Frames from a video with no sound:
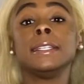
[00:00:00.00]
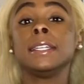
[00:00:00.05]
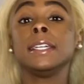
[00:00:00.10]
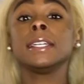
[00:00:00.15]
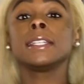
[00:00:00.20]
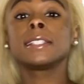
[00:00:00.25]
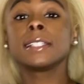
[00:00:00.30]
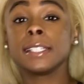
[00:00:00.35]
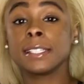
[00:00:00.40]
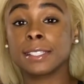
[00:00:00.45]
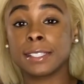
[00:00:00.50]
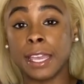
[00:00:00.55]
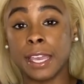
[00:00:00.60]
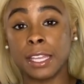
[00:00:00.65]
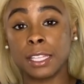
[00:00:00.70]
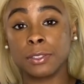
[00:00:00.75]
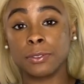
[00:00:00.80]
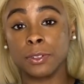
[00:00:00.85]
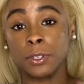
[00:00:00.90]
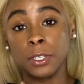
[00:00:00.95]
DC
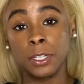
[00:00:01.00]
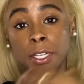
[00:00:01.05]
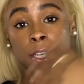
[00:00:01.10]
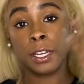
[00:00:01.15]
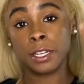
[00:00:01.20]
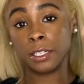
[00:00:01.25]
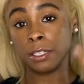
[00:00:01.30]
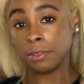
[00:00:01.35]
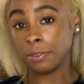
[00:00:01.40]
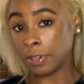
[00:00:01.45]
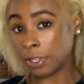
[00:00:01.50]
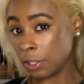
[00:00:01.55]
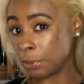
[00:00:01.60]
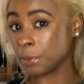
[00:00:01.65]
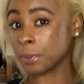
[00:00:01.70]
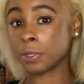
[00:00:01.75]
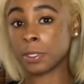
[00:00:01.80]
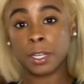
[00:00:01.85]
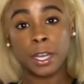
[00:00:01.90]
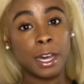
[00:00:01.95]
stands for
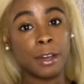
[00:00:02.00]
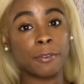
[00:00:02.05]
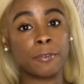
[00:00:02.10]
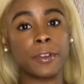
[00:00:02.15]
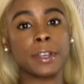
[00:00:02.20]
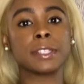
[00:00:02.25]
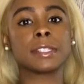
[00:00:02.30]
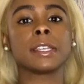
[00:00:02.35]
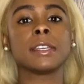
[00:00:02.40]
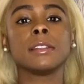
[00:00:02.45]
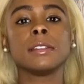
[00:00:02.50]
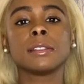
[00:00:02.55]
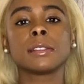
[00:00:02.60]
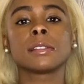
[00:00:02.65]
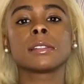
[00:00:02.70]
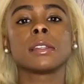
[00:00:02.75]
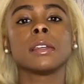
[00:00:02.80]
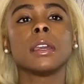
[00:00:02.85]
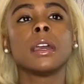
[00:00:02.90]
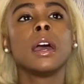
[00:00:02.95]
Developer Conference, and this
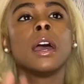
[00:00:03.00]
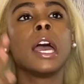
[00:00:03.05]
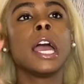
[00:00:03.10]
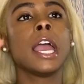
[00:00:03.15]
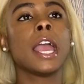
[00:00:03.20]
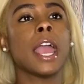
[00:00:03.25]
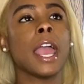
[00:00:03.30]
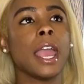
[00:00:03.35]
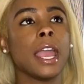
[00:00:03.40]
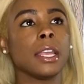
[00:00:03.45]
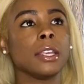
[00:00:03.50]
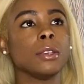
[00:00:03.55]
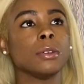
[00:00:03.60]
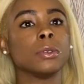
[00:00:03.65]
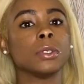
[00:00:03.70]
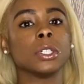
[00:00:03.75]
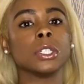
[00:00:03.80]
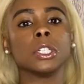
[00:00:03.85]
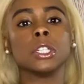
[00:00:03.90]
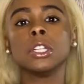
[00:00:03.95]
is the
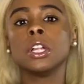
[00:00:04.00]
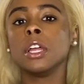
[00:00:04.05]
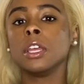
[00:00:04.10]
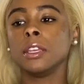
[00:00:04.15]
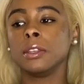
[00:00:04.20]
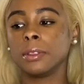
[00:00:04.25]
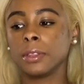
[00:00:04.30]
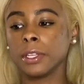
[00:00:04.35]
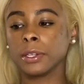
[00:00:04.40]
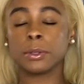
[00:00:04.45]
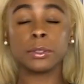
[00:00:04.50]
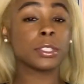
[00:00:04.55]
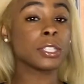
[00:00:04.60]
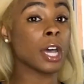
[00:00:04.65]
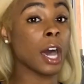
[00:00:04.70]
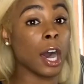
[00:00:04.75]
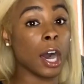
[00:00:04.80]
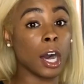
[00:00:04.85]
annual little